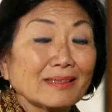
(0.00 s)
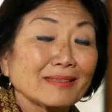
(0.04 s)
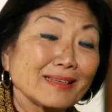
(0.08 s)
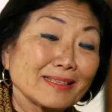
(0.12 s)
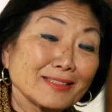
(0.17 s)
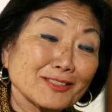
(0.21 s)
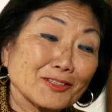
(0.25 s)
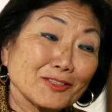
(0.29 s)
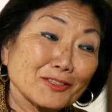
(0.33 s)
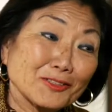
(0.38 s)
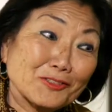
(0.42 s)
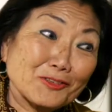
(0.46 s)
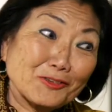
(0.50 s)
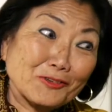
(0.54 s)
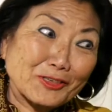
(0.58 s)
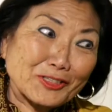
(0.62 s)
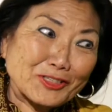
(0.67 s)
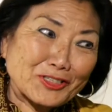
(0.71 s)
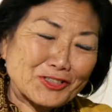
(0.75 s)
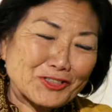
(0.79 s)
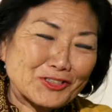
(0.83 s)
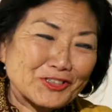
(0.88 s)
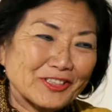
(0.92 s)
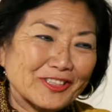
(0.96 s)
think that's a good
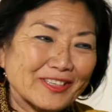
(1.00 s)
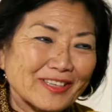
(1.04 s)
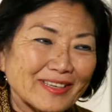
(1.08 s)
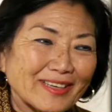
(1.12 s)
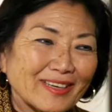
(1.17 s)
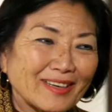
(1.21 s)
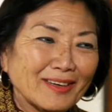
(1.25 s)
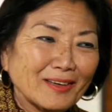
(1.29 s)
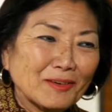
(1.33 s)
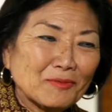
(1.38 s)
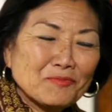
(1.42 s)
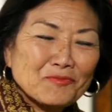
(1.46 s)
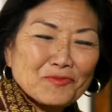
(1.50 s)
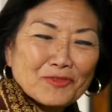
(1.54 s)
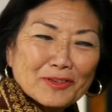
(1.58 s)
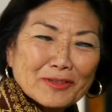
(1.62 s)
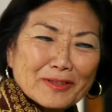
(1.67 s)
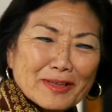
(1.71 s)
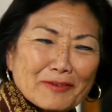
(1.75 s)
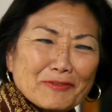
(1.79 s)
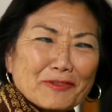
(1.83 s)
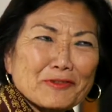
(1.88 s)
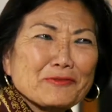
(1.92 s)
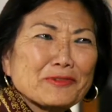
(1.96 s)
question. Um, you
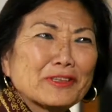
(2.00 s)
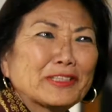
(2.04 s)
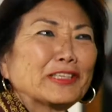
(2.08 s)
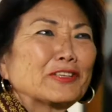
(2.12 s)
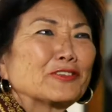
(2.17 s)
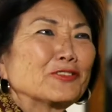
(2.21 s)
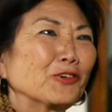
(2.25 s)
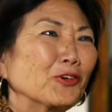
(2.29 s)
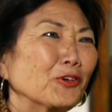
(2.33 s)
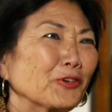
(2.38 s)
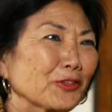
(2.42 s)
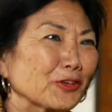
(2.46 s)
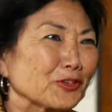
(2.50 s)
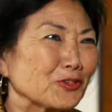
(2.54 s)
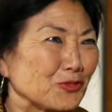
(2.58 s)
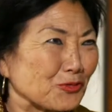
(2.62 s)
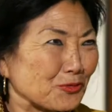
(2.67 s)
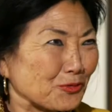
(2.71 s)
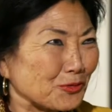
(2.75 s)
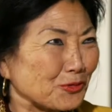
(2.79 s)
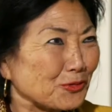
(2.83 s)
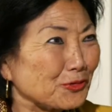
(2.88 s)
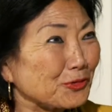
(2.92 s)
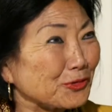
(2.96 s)
never really know the
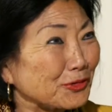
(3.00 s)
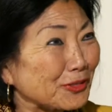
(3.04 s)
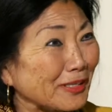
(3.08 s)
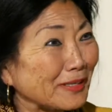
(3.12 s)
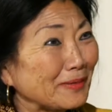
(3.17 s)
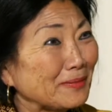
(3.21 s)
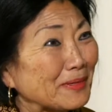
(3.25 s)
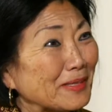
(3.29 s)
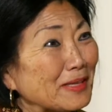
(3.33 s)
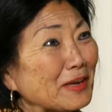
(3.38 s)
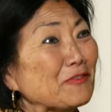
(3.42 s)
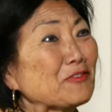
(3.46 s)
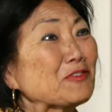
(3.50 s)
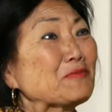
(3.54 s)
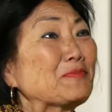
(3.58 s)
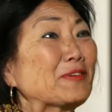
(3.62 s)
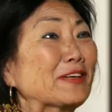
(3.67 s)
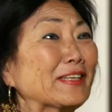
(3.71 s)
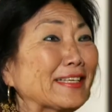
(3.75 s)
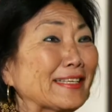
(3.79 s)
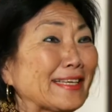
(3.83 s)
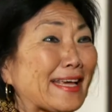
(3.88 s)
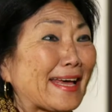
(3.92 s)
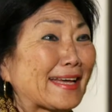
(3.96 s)
truth. I mean,
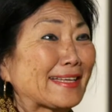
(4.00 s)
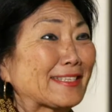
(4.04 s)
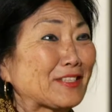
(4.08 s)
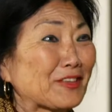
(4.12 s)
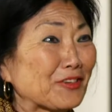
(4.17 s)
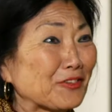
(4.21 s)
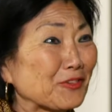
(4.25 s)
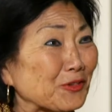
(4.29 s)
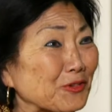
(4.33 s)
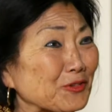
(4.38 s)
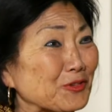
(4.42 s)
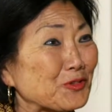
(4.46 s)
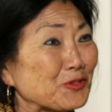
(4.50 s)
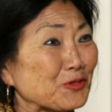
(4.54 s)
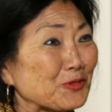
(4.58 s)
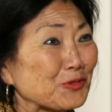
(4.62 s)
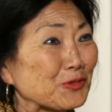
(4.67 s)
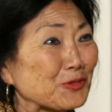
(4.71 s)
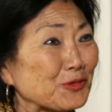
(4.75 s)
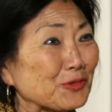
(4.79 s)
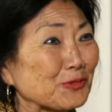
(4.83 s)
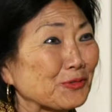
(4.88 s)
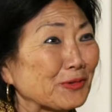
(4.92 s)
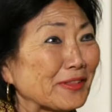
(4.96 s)
everybody has their own
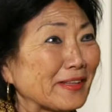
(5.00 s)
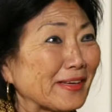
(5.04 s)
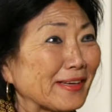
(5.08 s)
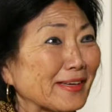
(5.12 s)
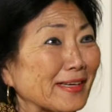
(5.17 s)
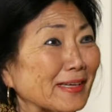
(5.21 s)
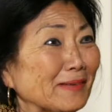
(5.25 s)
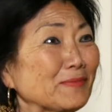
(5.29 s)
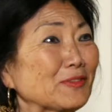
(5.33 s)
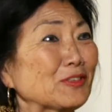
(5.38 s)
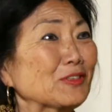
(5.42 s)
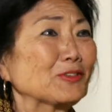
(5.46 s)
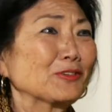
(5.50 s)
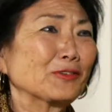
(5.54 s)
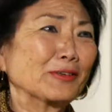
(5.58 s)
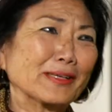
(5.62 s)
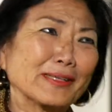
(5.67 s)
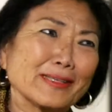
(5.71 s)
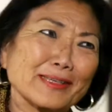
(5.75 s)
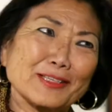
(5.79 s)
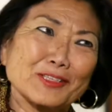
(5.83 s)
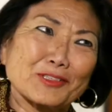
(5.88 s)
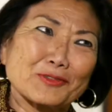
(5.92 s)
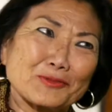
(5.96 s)
truth when they come to you.
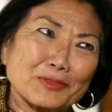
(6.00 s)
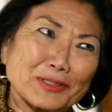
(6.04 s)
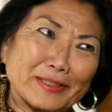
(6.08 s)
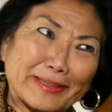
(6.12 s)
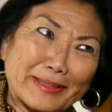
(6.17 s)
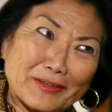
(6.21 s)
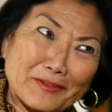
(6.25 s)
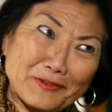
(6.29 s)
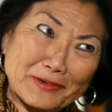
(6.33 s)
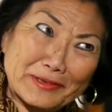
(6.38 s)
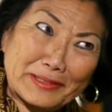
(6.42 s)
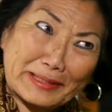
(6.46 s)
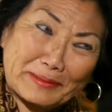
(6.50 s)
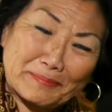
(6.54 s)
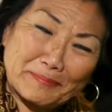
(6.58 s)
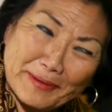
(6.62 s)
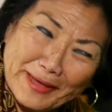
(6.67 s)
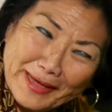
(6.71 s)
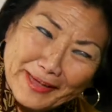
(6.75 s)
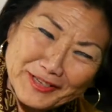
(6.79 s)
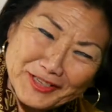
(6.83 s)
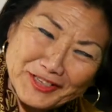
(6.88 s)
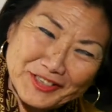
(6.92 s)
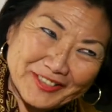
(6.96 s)
It is really, really
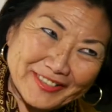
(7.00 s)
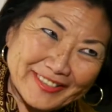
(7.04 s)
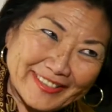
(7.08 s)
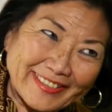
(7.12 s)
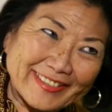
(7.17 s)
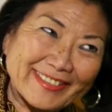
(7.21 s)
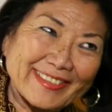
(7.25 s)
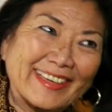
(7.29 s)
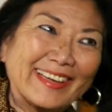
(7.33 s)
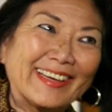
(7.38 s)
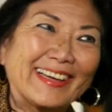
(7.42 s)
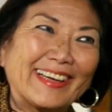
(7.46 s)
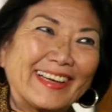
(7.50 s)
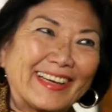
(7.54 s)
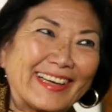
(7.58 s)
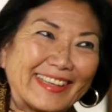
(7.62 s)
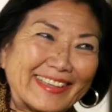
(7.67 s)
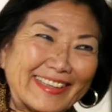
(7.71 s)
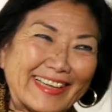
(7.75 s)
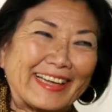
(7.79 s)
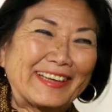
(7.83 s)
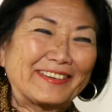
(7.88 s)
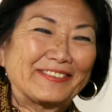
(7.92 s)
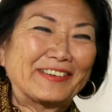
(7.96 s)
passionate
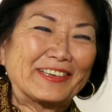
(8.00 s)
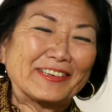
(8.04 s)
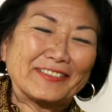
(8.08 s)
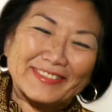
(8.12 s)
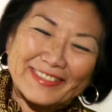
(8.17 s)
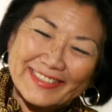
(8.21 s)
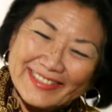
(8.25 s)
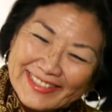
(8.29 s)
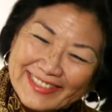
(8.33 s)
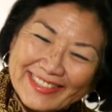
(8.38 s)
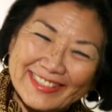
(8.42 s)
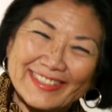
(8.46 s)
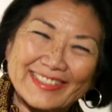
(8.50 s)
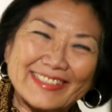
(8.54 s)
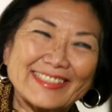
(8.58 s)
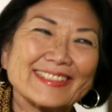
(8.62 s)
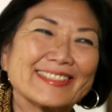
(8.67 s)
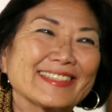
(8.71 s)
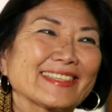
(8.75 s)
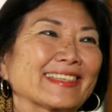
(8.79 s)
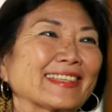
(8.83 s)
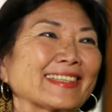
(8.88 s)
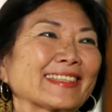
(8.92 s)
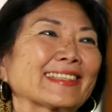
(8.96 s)
and they feel this
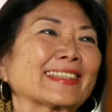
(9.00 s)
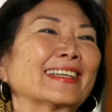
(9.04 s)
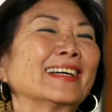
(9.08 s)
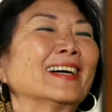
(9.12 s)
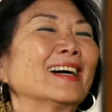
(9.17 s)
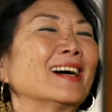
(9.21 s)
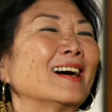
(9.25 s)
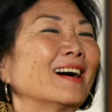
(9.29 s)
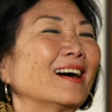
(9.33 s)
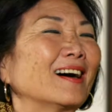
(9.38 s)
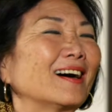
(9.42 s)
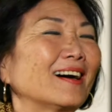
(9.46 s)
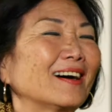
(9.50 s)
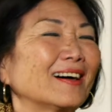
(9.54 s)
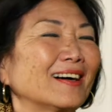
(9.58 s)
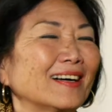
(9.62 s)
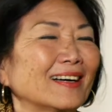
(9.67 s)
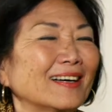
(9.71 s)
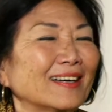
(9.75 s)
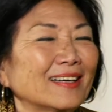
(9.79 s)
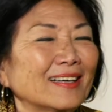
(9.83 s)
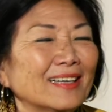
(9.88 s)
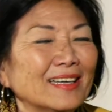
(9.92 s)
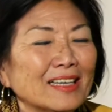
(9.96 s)
is it.
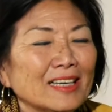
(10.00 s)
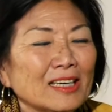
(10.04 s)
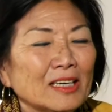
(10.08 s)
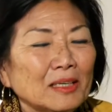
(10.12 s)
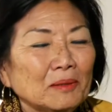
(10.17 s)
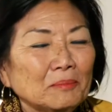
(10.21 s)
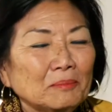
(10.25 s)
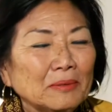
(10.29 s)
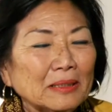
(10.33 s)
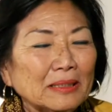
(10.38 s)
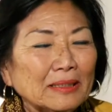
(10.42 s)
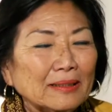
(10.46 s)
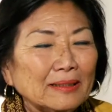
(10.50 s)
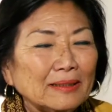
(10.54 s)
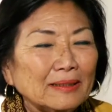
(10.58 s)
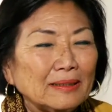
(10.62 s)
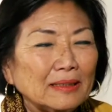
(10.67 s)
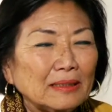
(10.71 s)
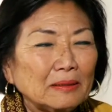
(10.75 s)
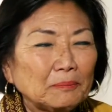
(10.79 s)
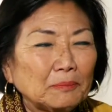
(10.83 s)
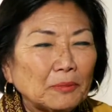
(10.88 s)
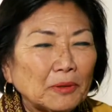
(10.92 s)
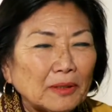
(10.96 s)
Uh, but I
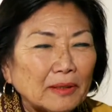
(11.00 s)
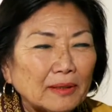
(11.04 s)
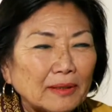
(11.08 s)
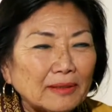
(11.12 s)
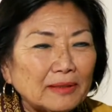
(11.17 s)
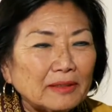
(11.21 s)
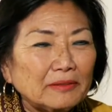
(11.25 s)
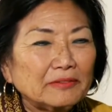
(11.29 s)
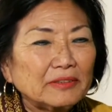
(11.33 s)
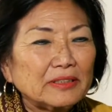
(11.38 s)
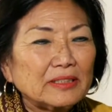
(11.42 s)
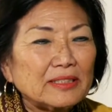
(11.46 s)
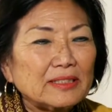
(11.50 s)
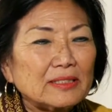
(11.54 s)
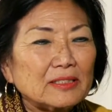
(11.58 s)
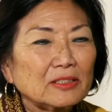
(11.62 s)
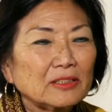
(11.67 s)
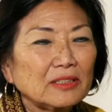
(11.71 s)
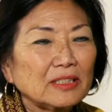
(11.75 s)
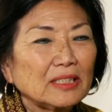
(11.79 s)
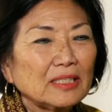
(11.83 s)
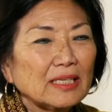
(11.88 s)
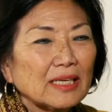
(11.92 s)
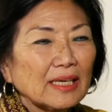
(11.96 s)
think part of it is
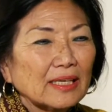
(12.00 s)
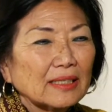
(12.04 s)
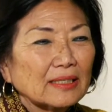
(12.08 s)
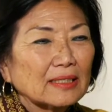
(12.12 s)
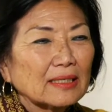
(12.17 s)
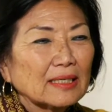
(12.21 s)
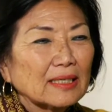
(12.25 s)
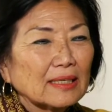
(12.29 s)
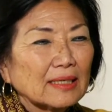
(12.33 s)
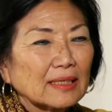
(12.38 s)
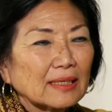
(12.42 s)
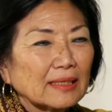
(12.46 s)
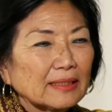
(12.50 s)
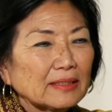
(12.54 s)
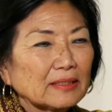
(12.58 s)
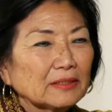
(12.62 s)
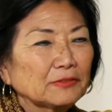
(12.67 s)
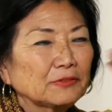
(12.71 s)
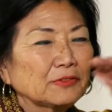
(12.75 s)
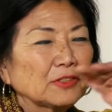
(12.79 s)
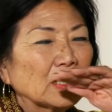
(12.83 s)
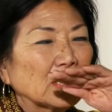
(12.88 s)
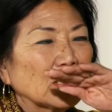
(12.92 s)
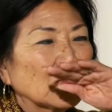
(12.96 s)
looking at kind
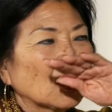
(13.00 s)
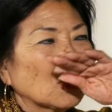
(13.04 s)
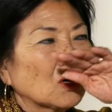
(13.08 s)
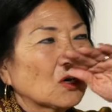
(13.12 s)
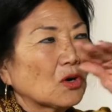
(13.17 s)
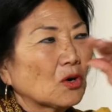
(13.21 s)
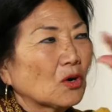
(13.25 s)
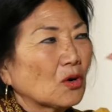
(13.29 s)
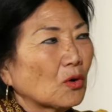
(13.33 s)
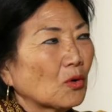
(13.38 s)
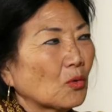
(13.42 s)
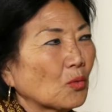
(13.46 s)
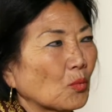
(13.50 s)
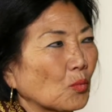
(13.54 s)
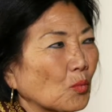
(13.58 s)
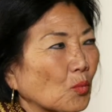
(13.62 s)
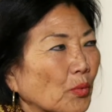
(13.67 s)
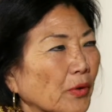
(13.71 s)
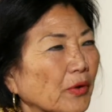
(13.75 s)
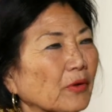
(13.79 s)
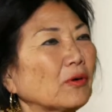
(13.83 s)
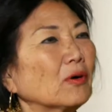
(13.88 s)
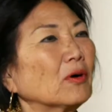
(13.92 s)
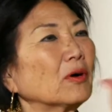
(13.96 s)
of
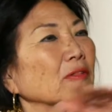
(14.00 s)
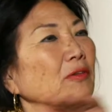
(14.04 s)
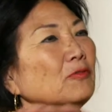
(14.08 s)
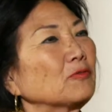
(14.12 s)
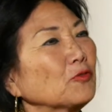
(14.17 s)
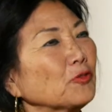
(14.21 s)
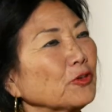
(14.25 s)
where all the